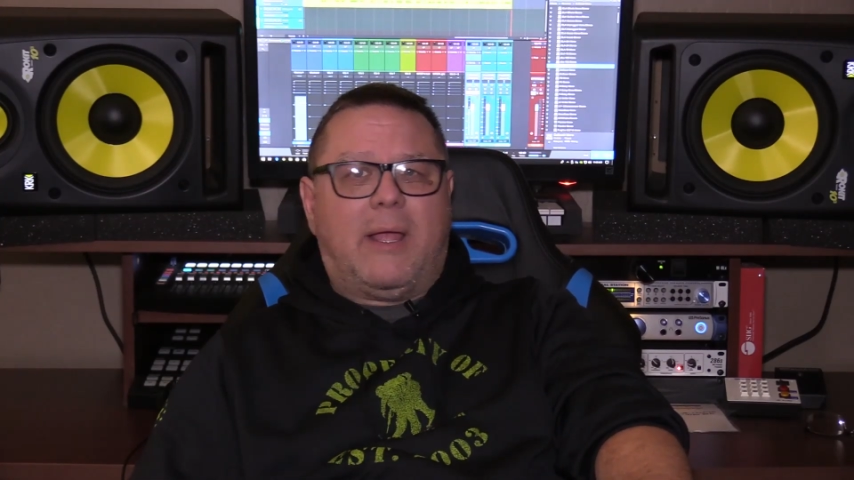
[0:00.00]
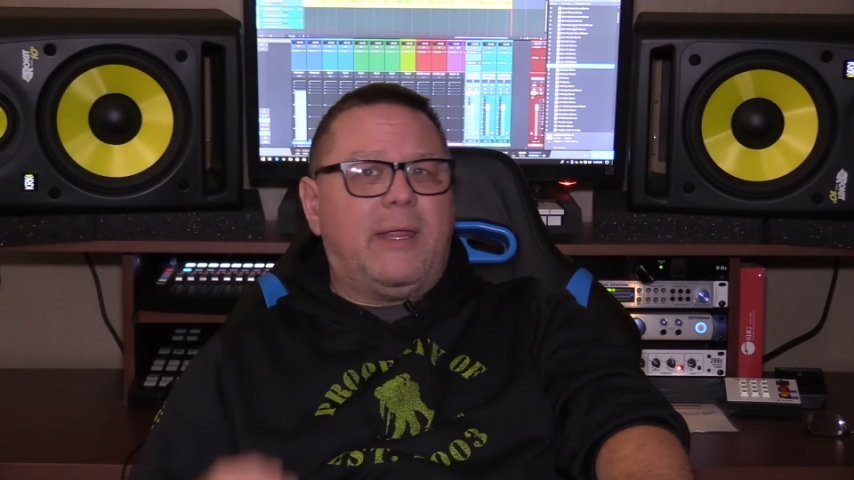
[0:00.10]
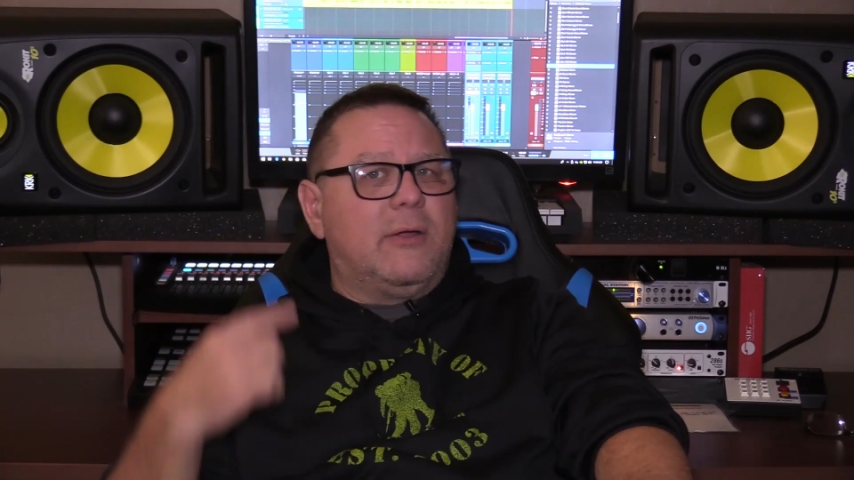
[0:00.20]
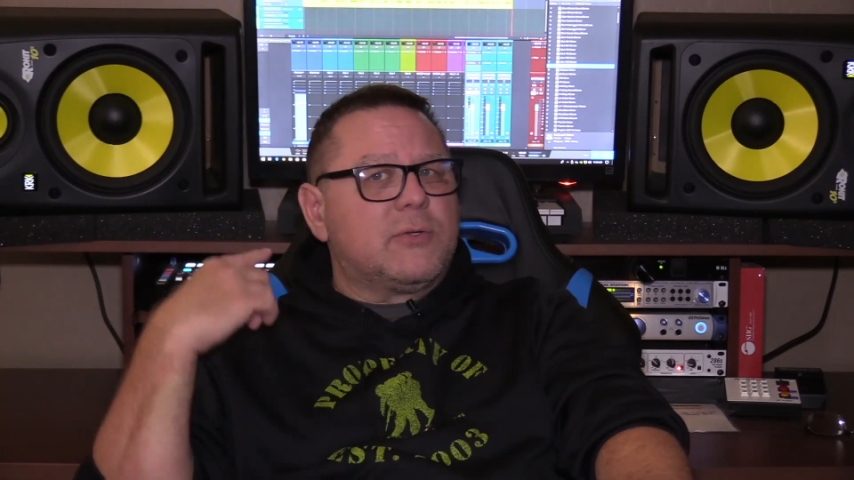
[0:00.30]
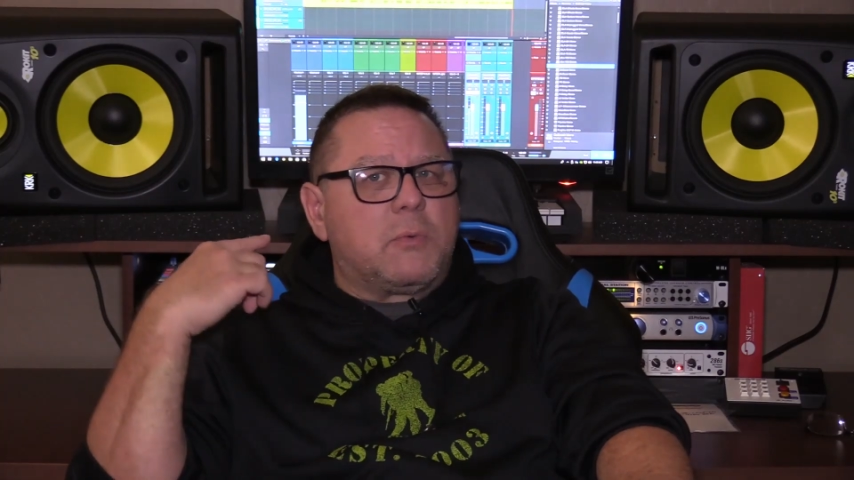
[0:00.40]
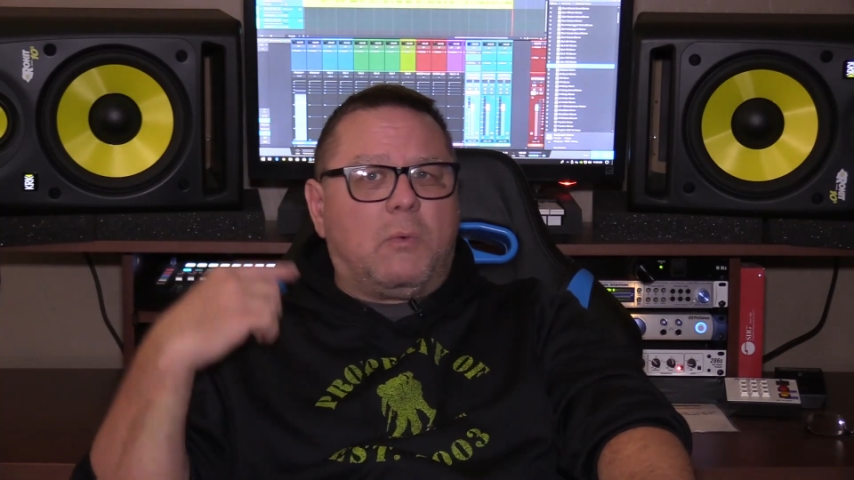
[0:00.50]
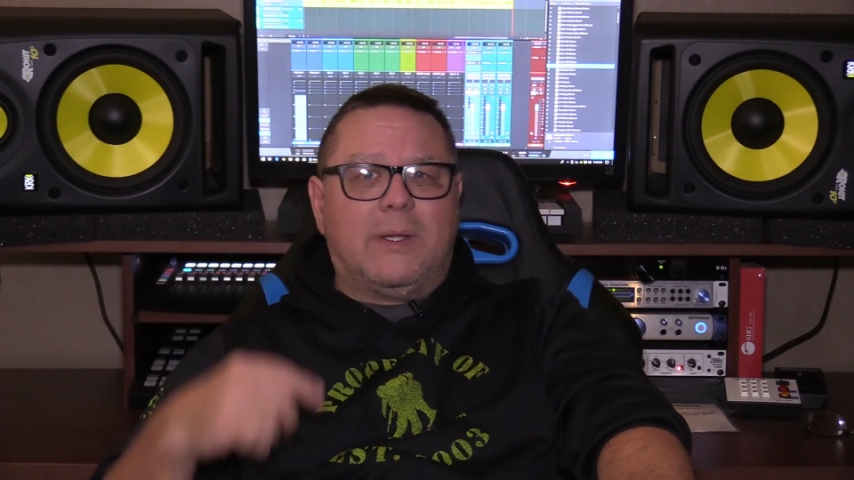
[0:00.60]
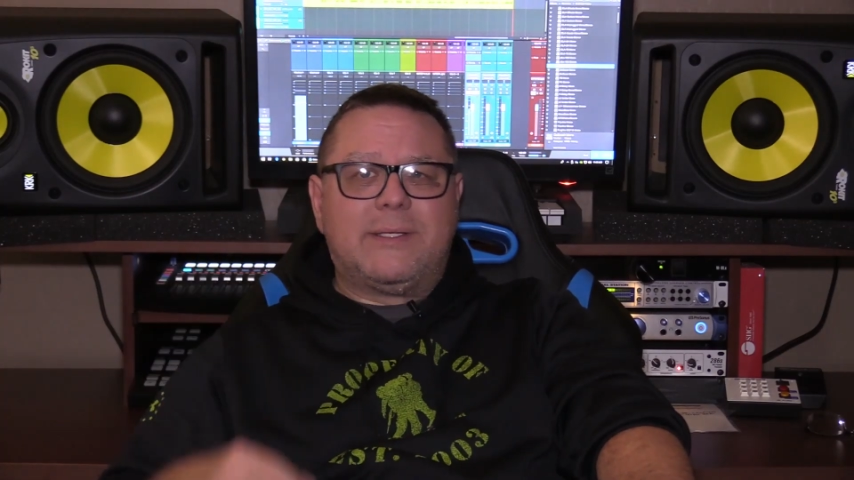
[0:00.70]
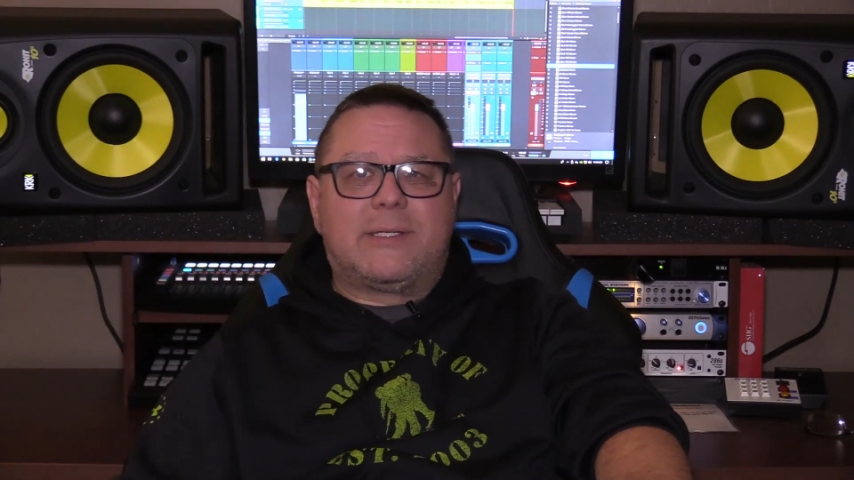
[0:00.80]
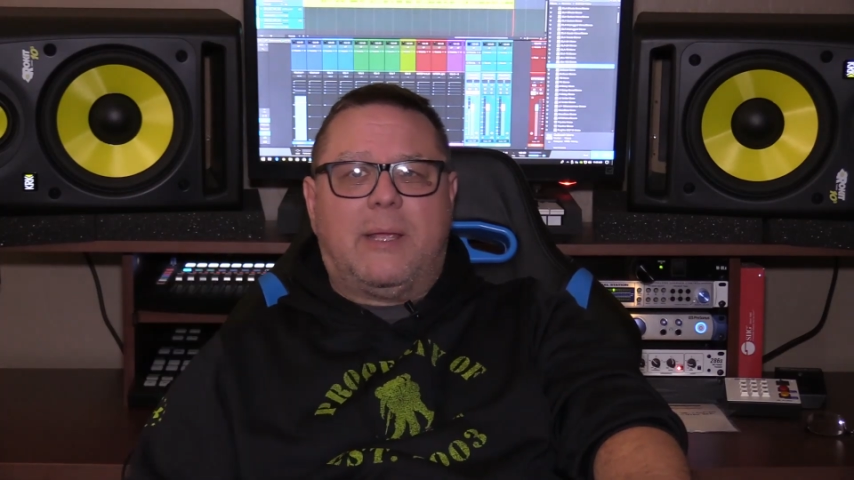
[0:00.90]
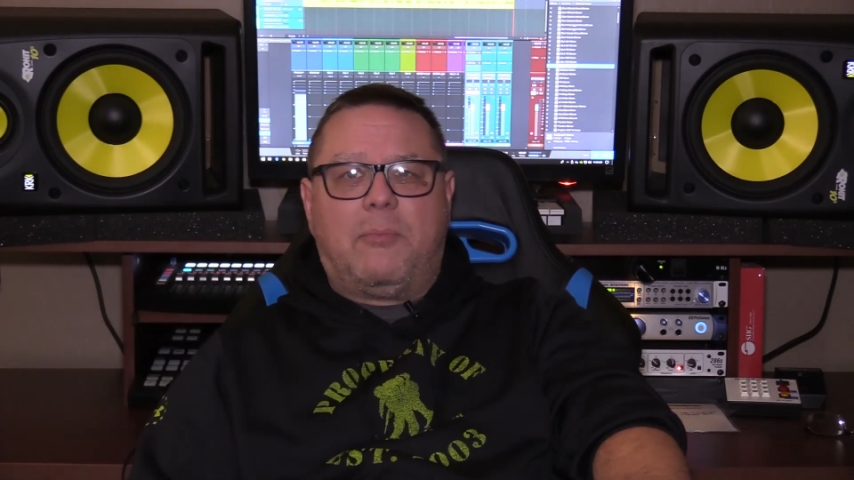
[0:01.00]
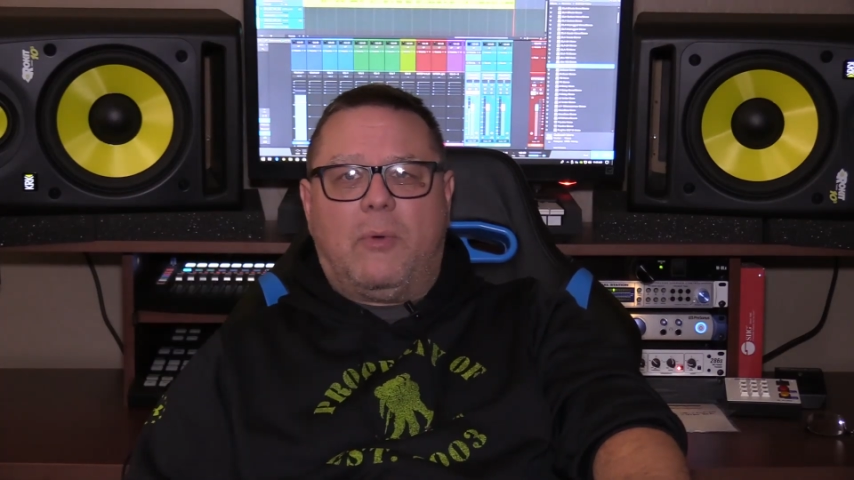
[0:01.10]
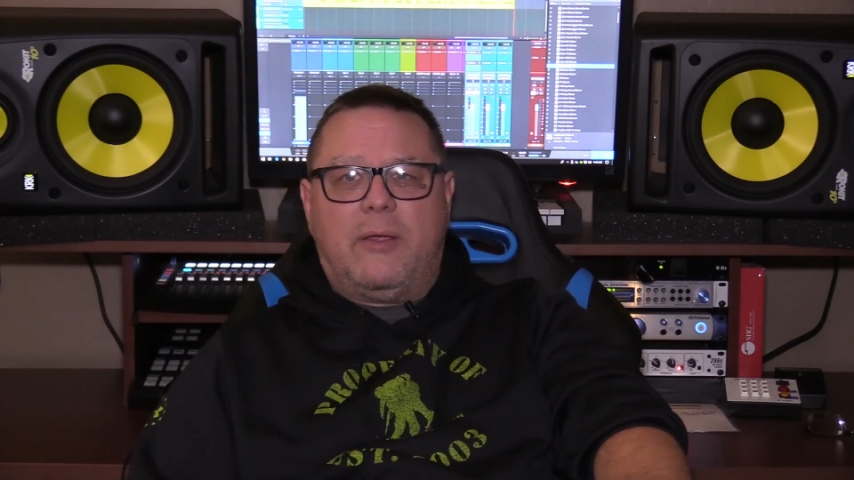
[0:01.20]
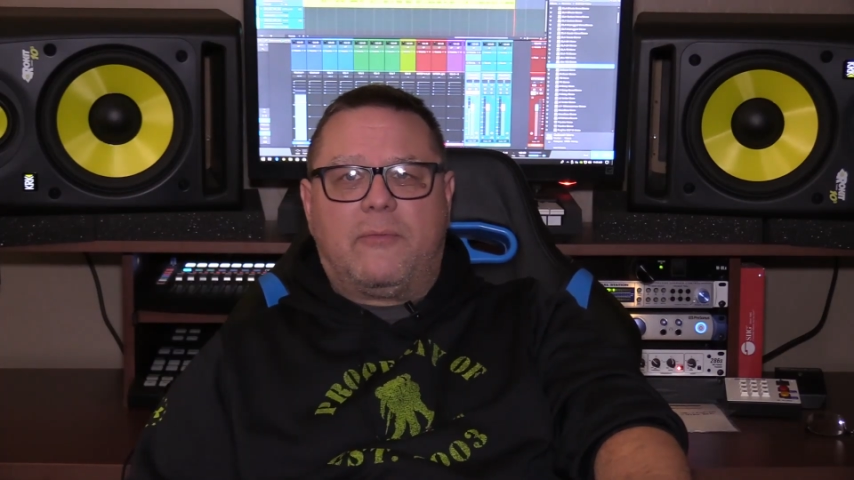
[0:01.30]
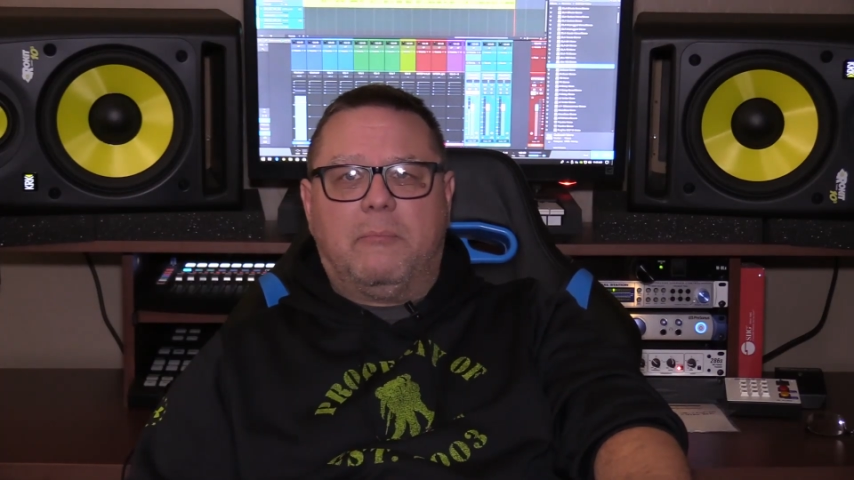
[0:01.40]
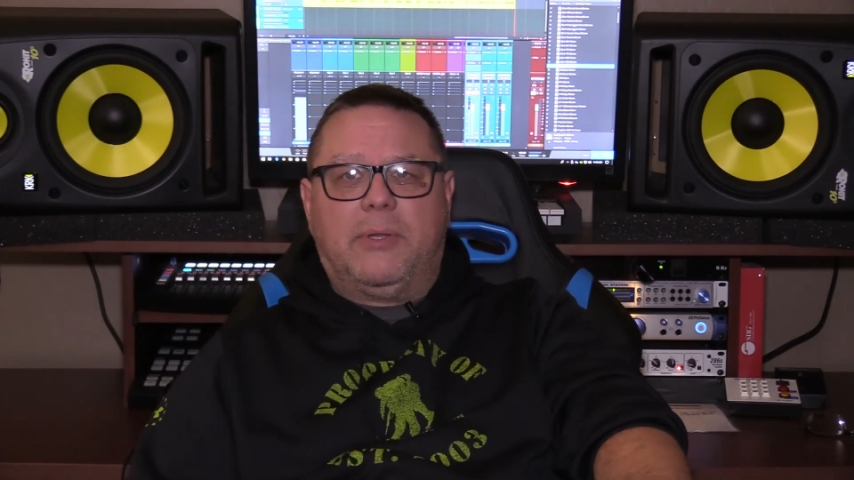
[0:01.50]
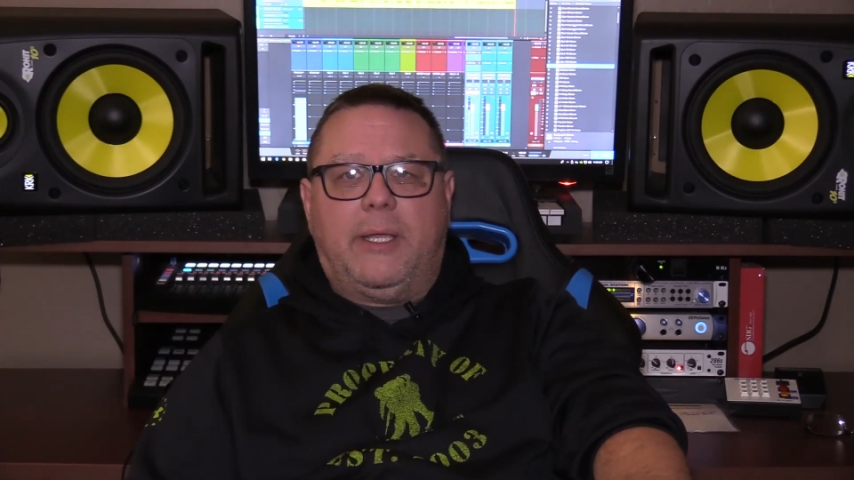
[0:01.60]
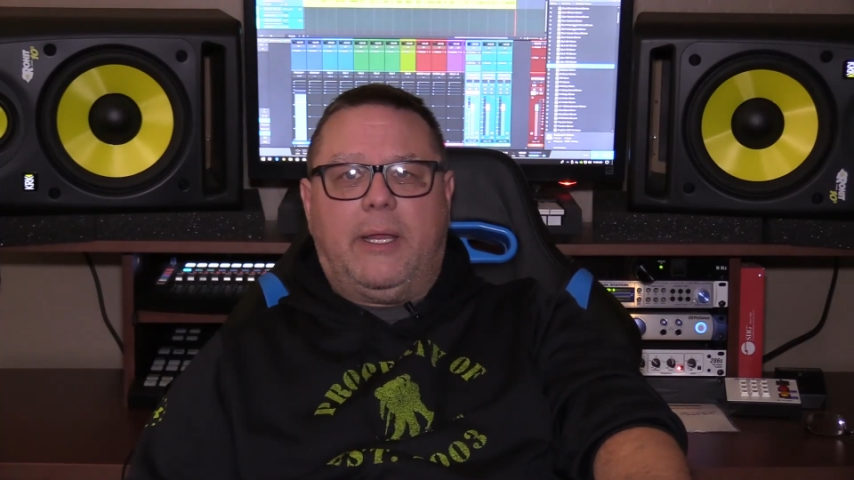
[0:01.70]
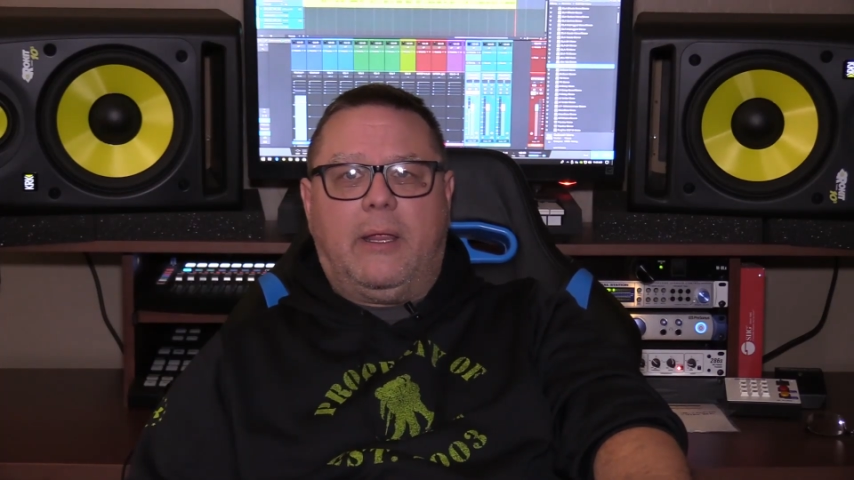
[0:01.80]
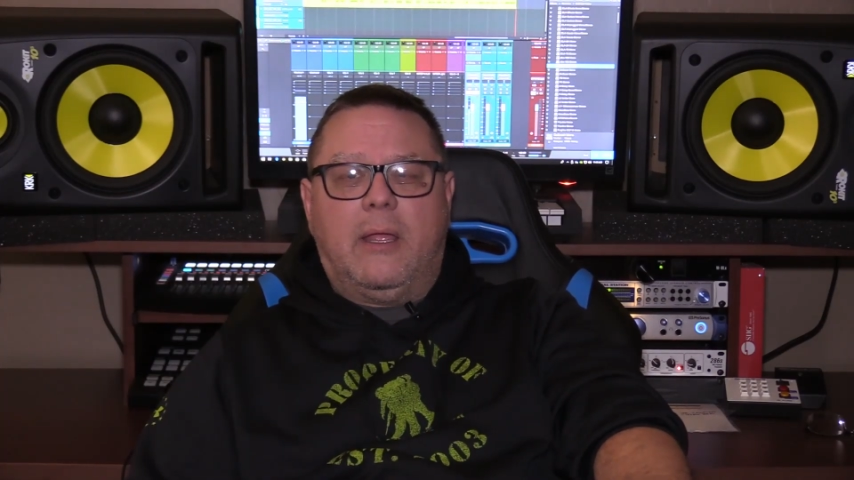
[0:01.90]
My ears were one step away from
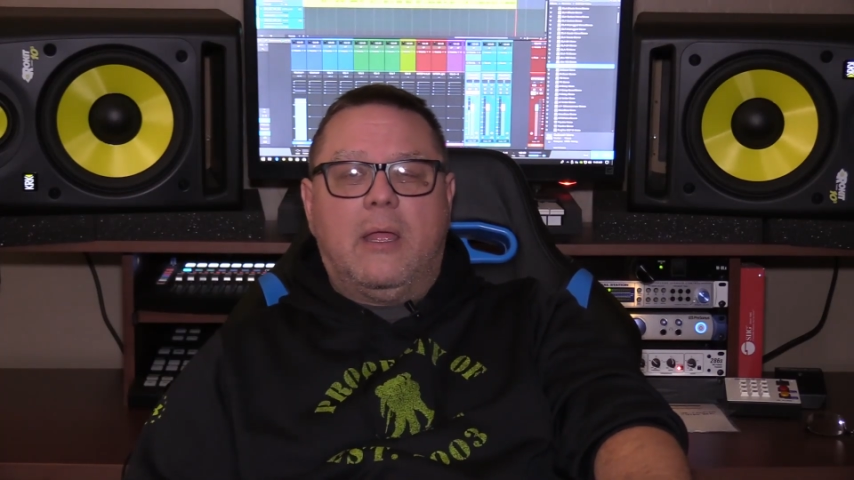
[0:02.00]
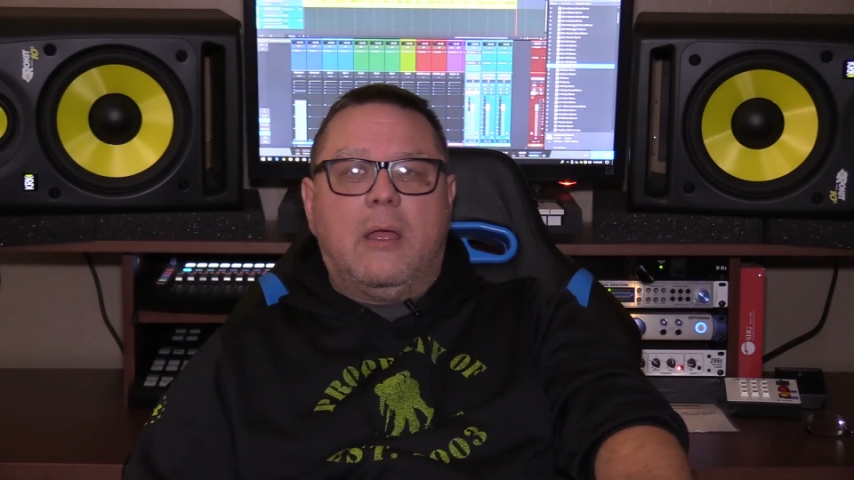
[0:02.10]
bleeding,